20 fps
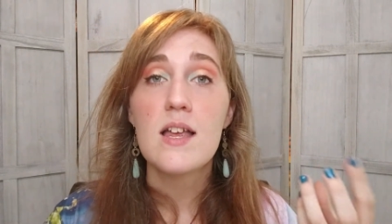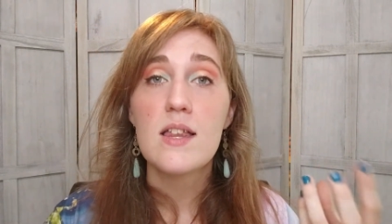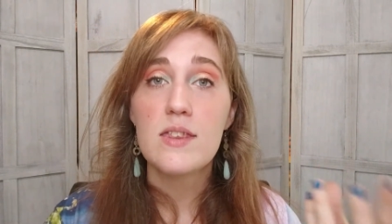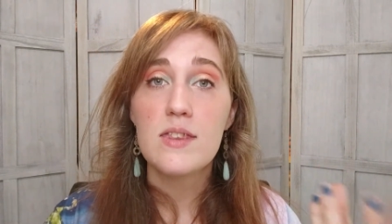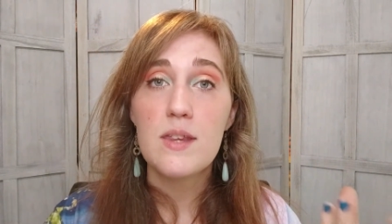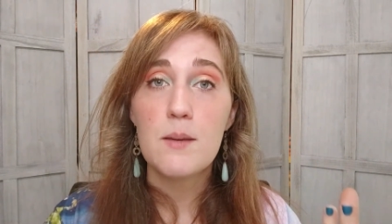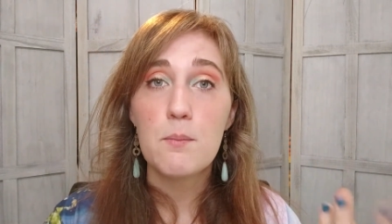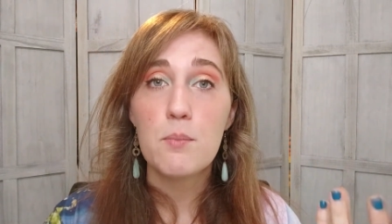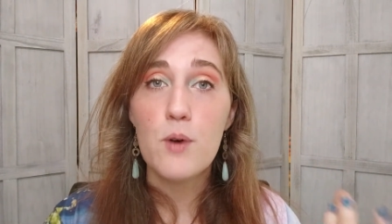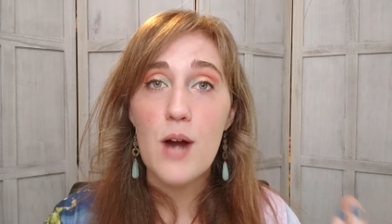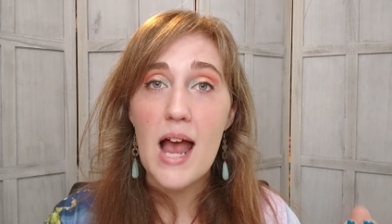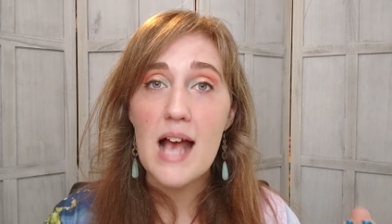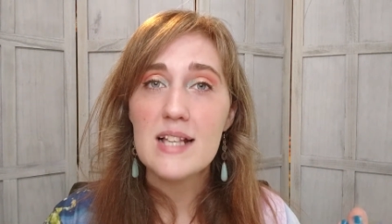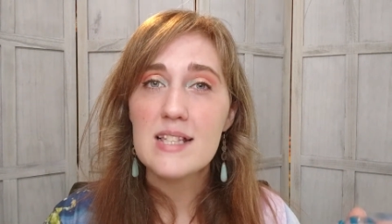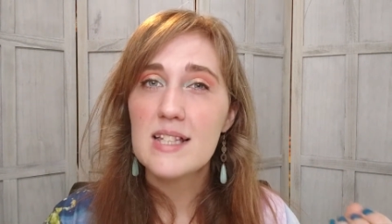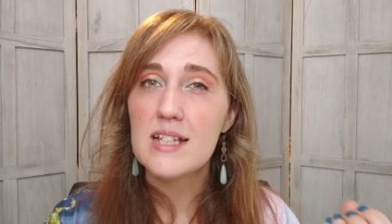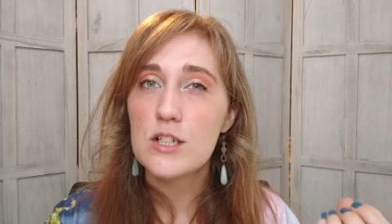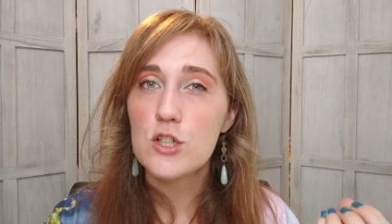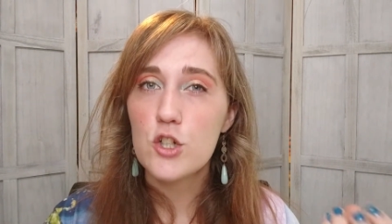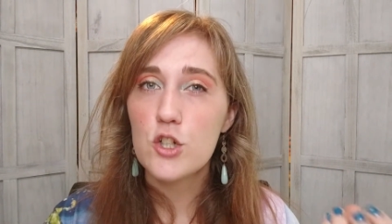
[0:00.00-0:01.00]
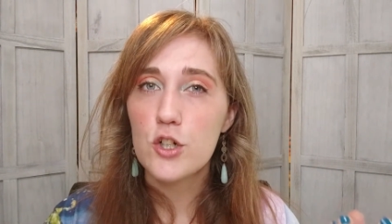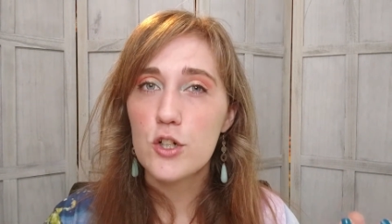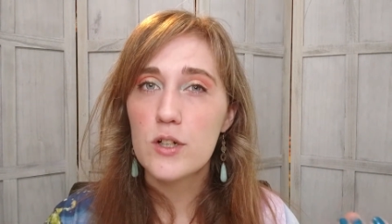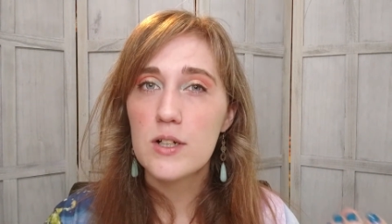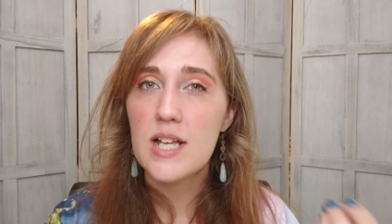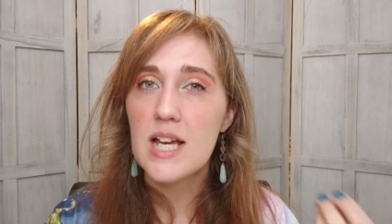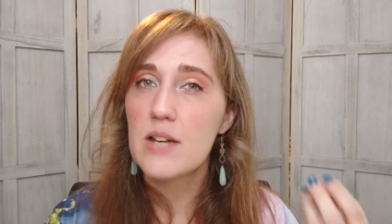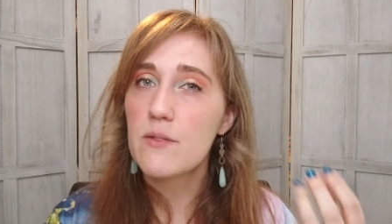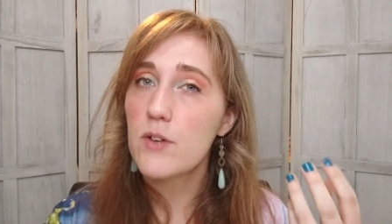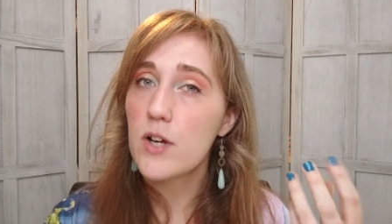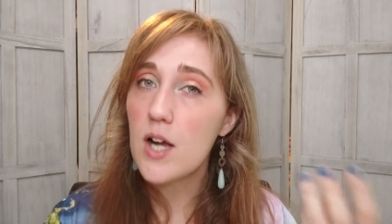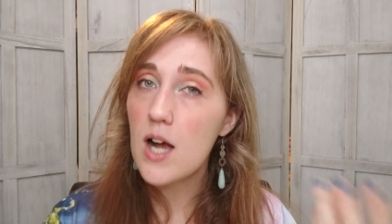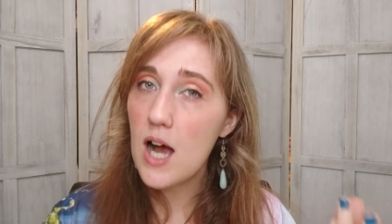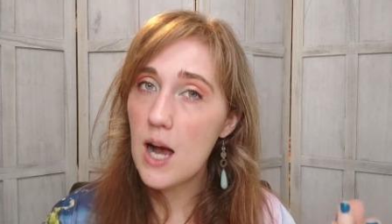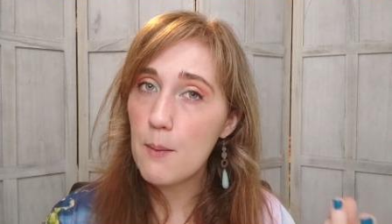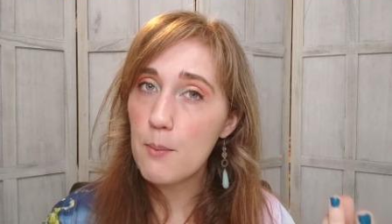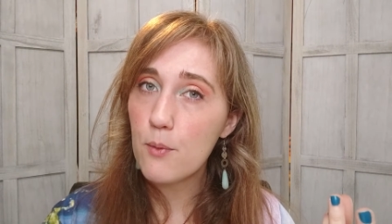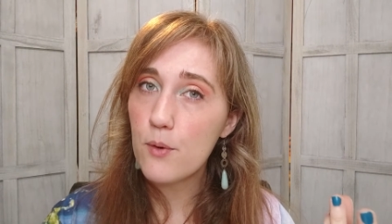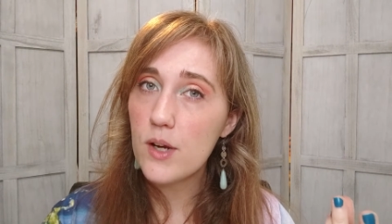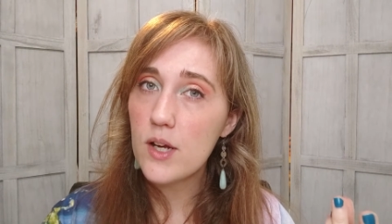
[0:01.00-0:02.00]
the brass can turn kind of a
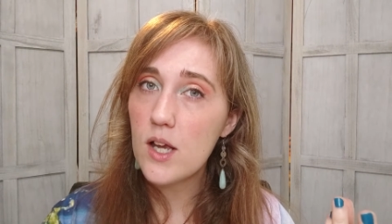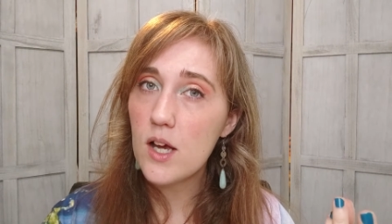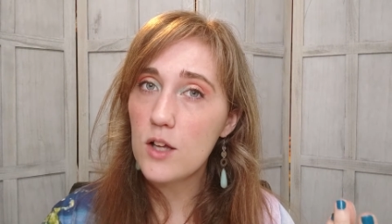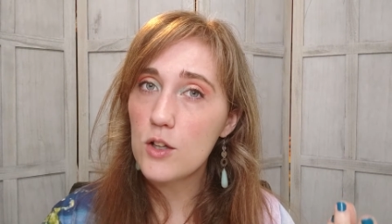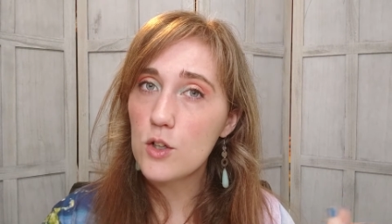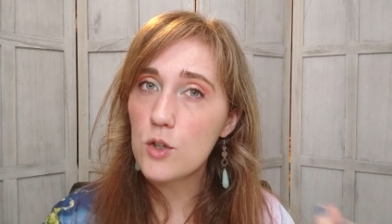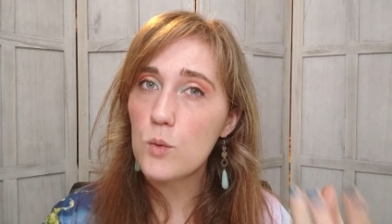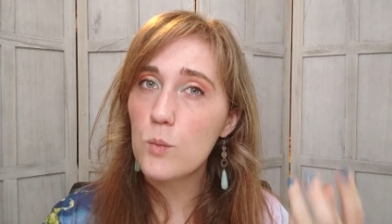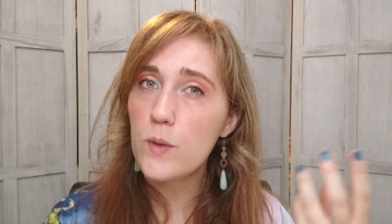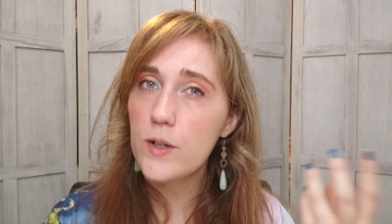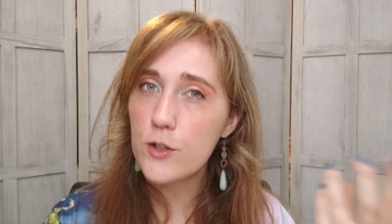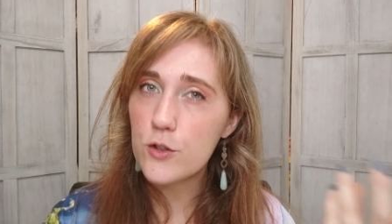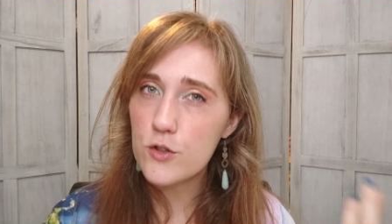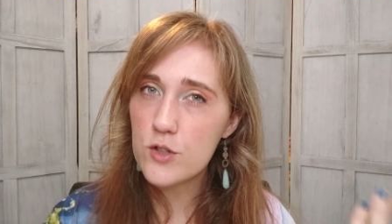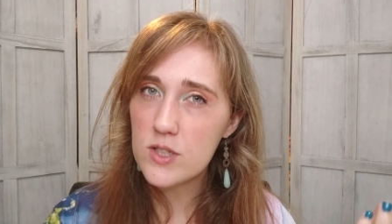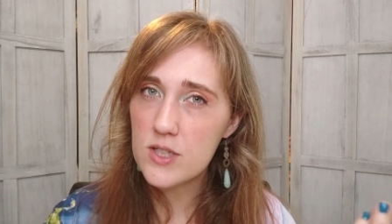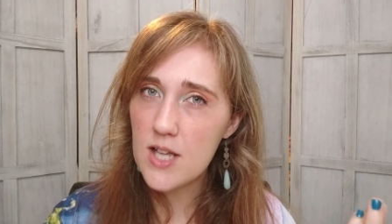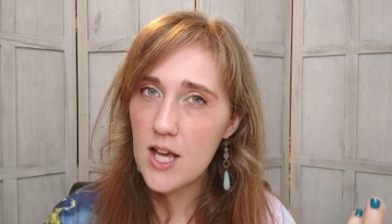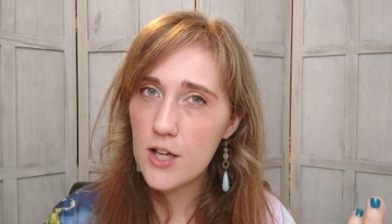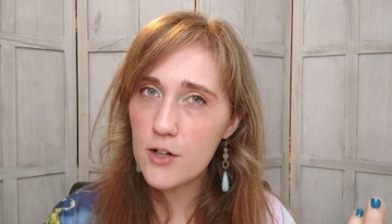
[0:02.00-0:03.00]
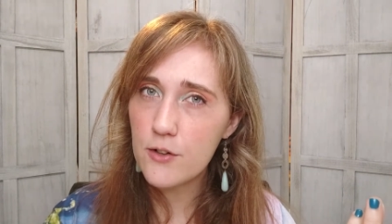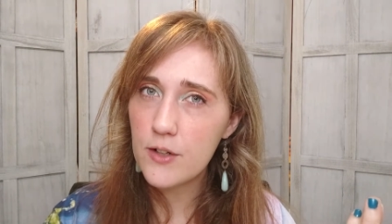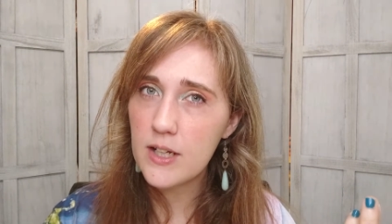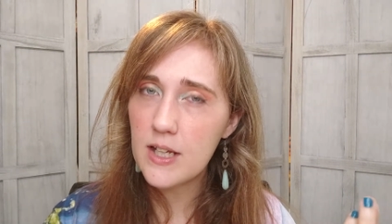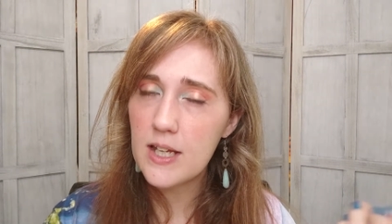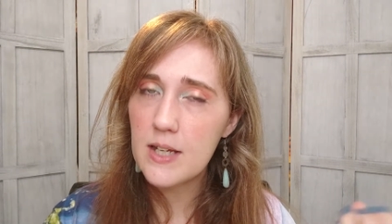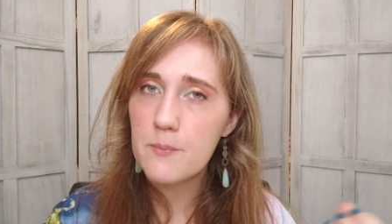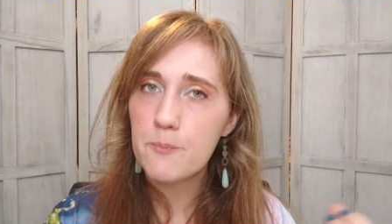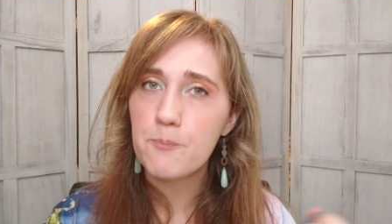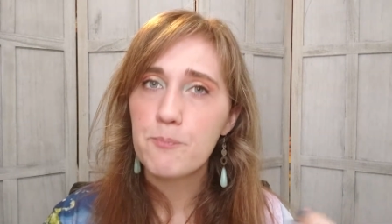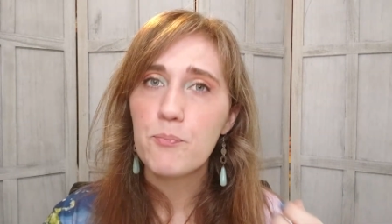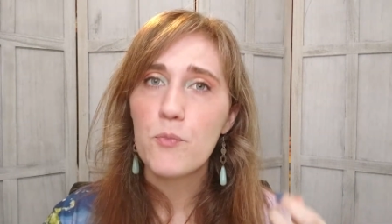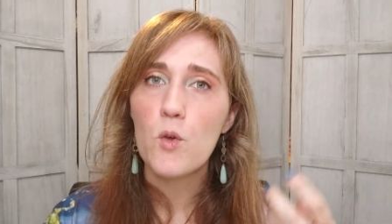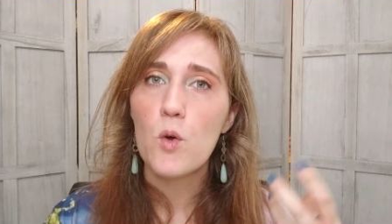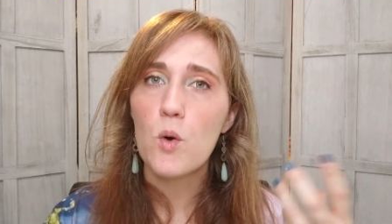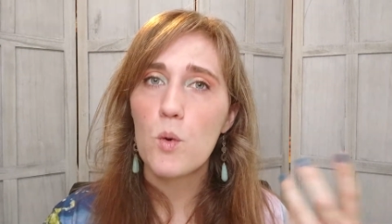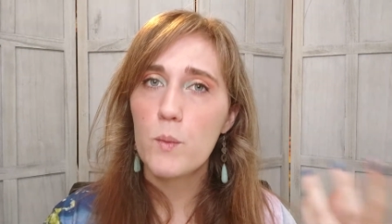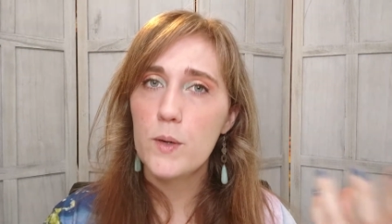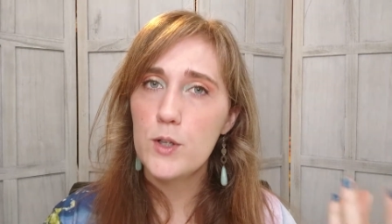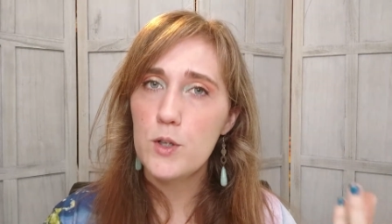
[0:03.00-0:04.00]
coppery color when you're soldering it
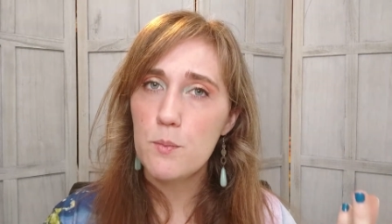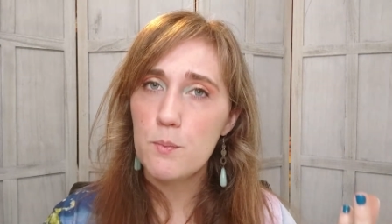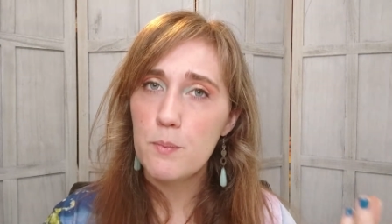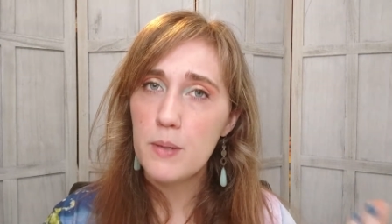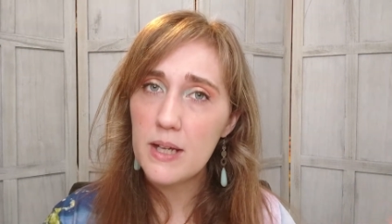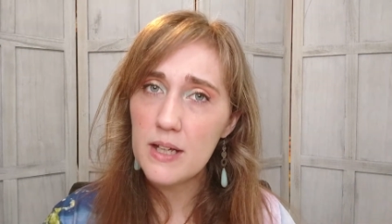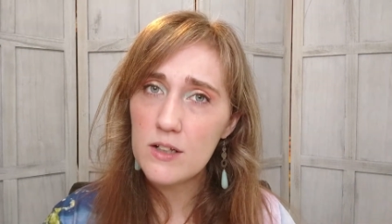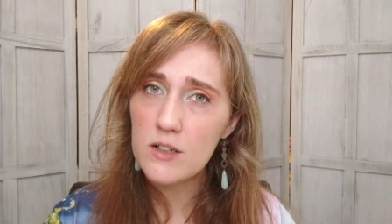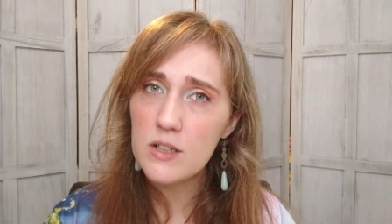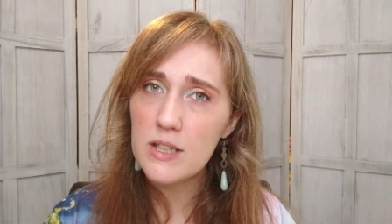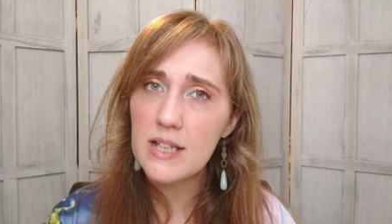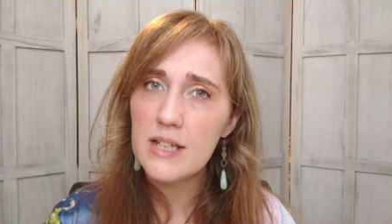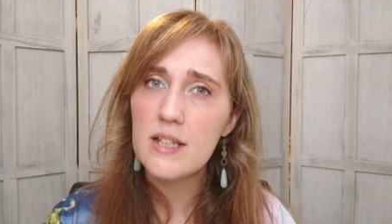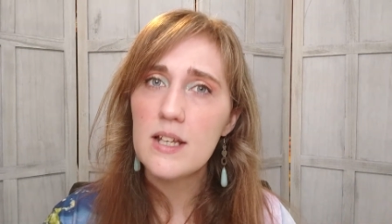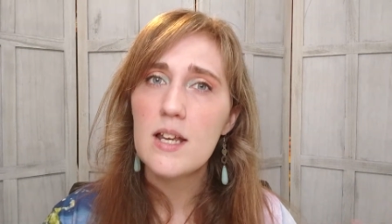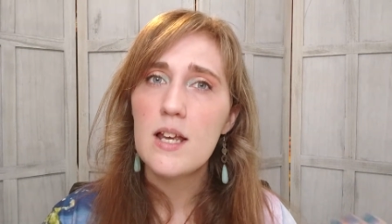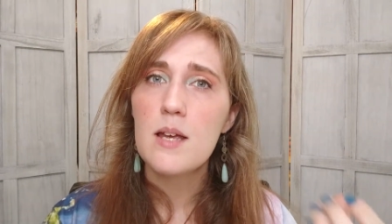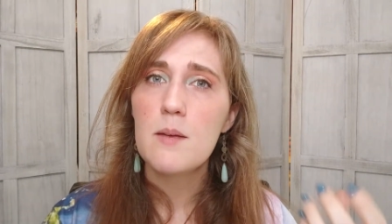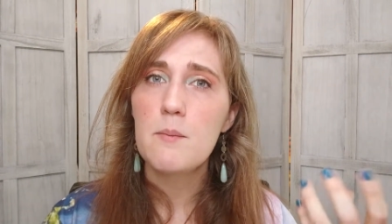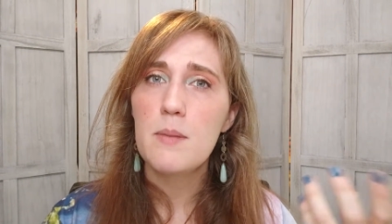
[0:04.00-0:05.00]
or when you pickle it,